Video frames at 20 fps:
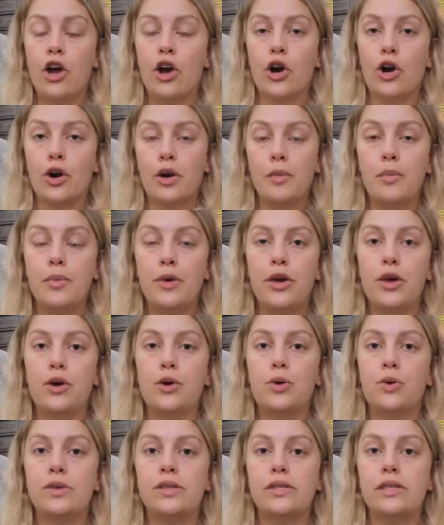her
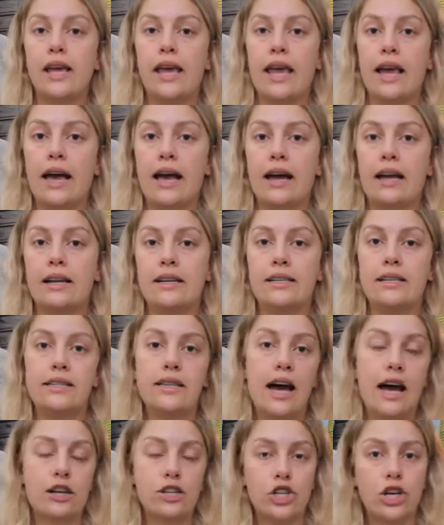abuse and
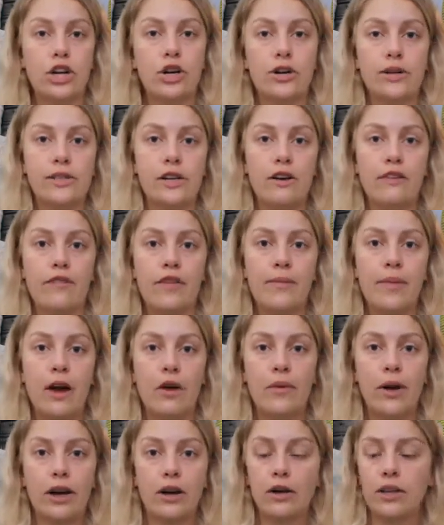detaching herself from that
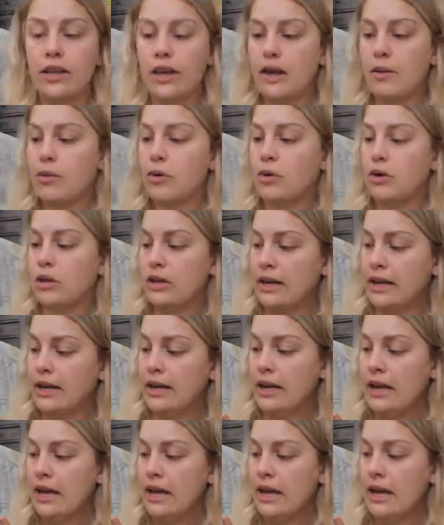record label and